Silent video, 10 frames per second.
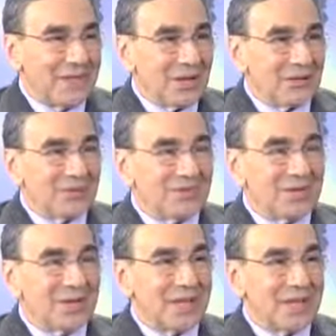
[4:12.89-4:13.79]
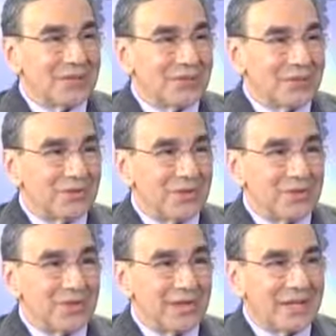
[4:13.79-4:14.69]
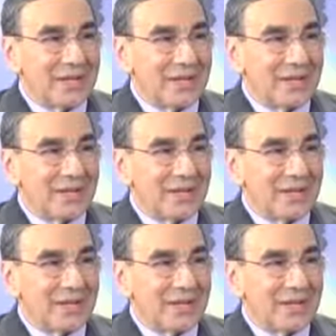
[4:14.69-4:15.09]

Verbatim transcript: hundreds of collaterals. They're very tiny.